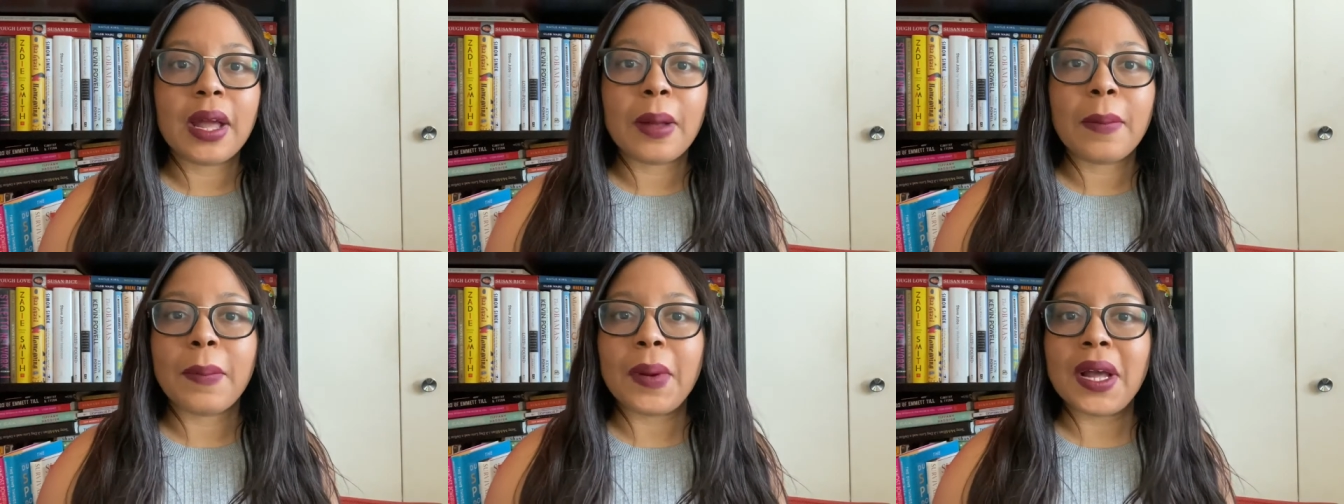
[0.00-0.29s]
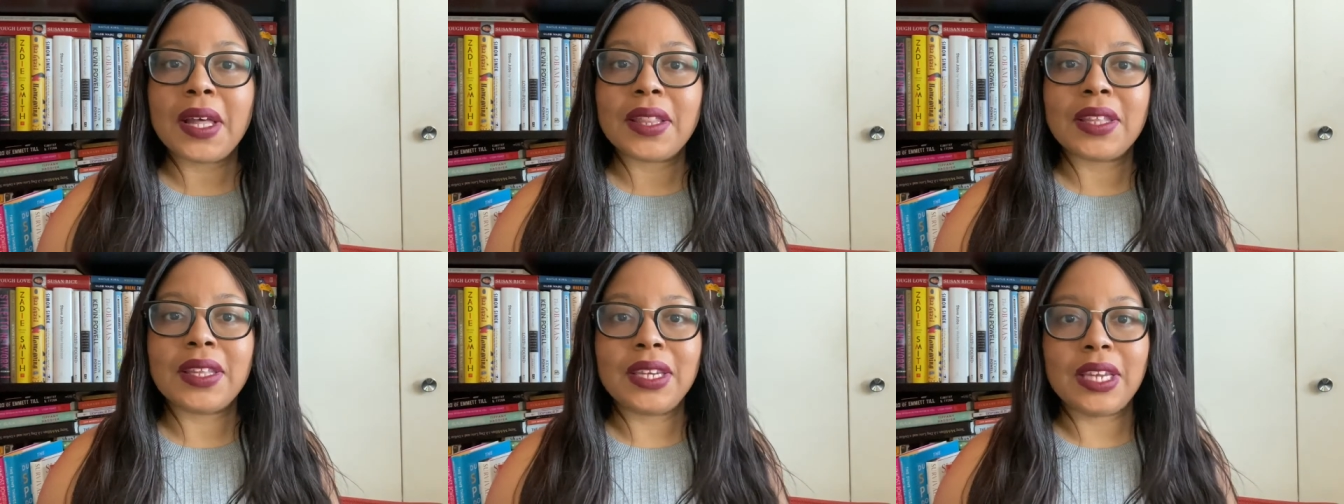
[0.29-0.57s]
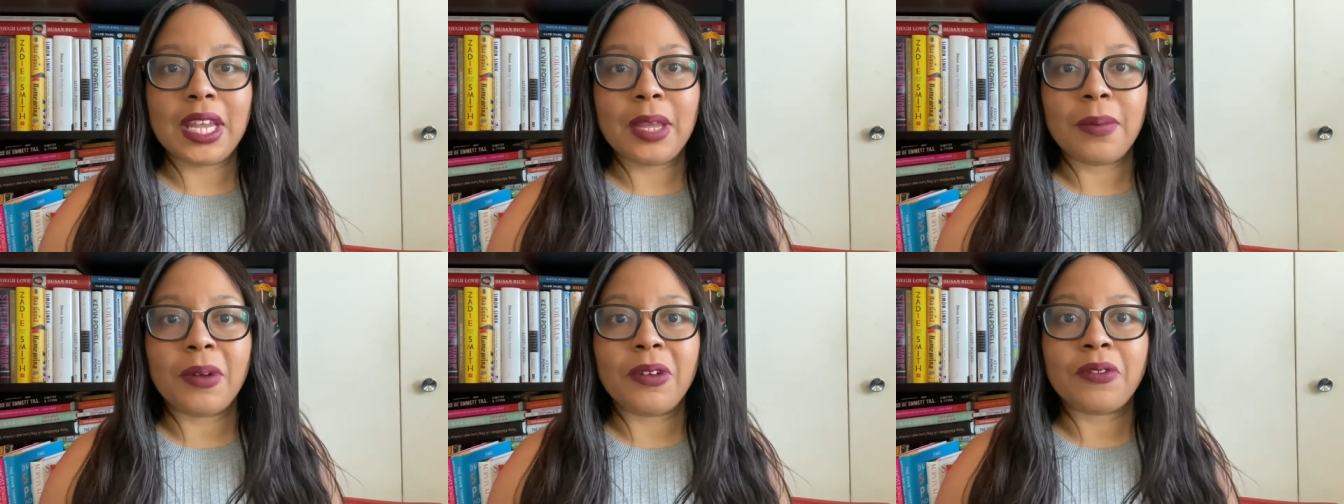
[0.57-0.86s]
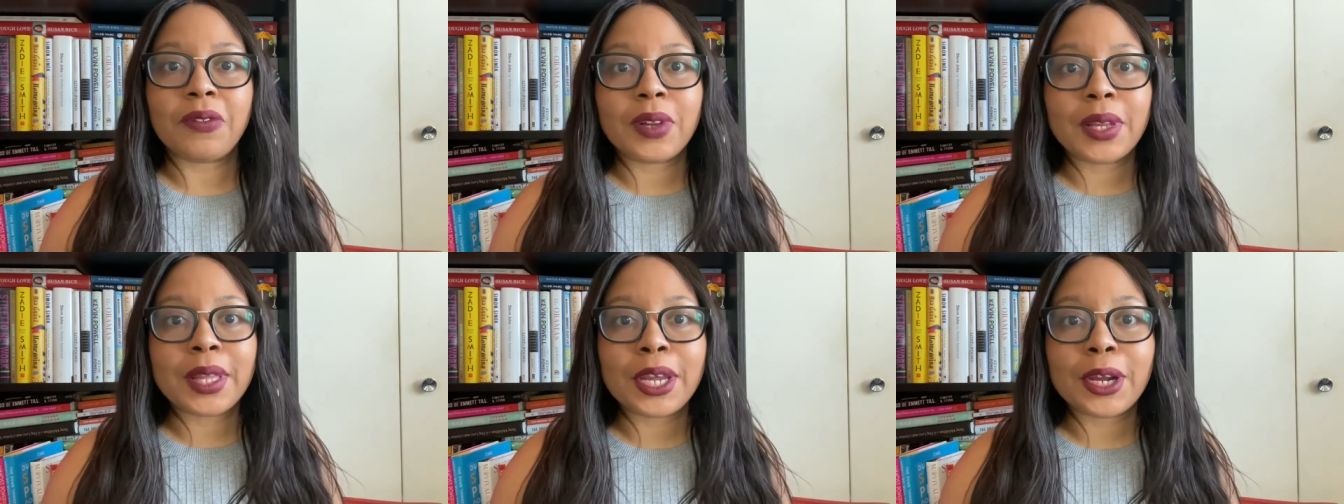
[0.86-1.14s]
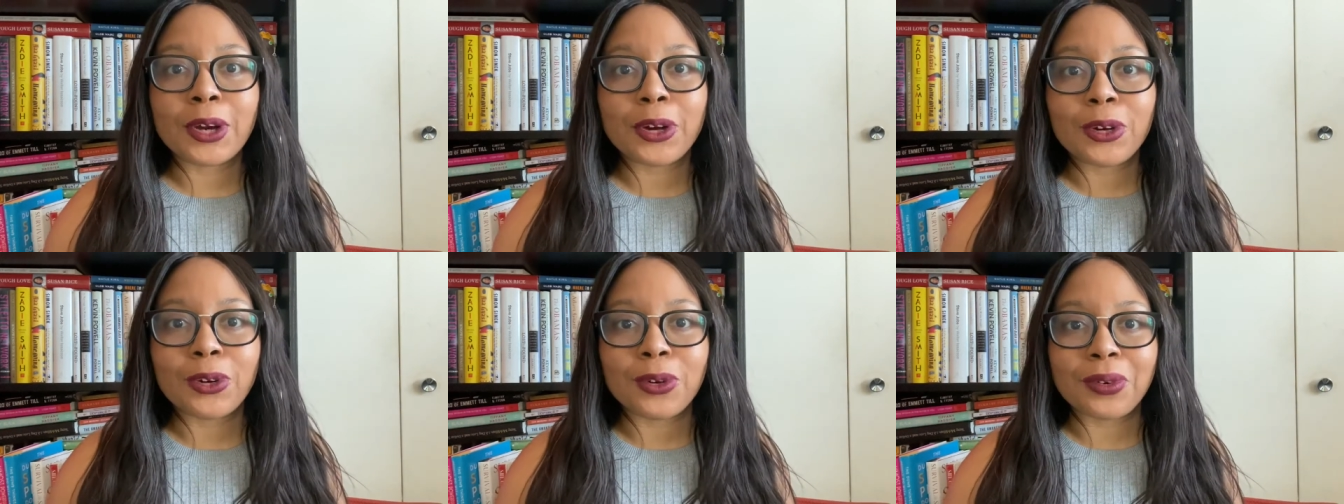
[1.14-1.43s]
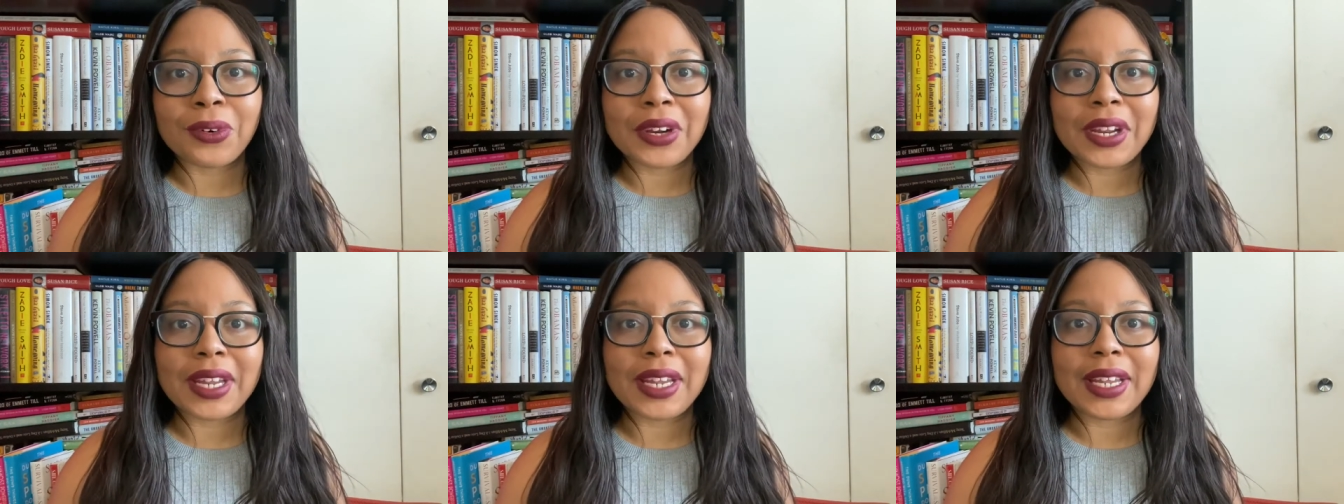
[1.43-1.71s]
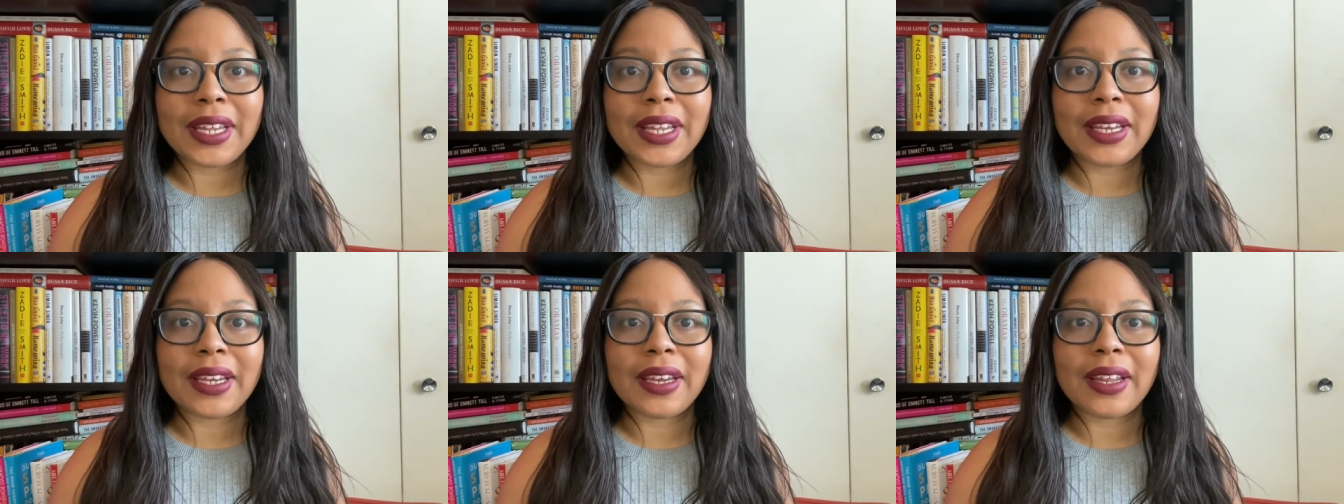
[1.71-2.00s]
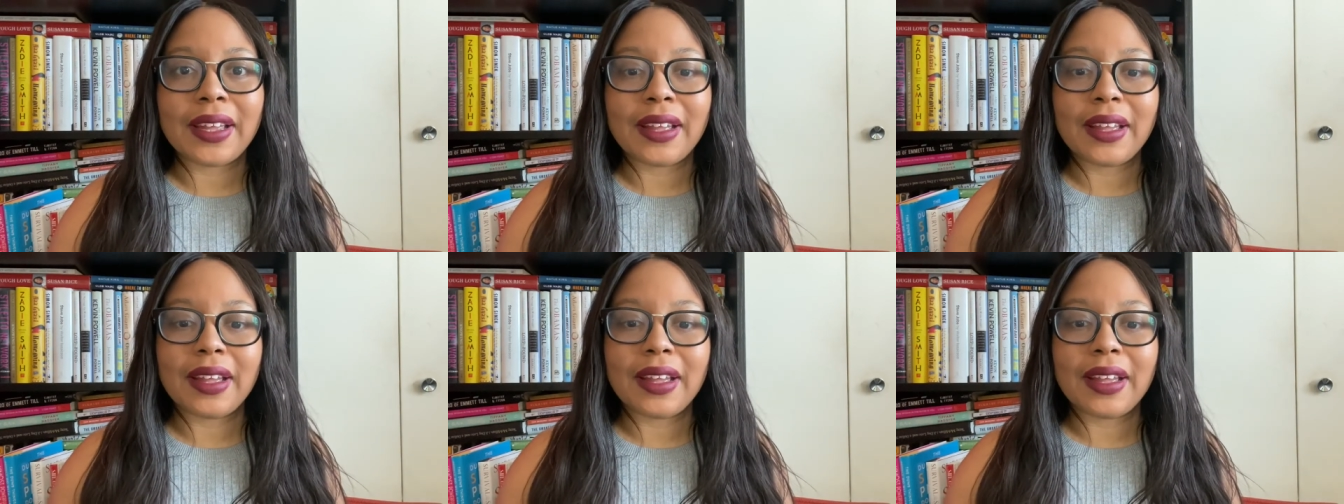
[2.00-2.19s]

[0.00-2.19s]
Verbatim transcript: by the name of Lear Green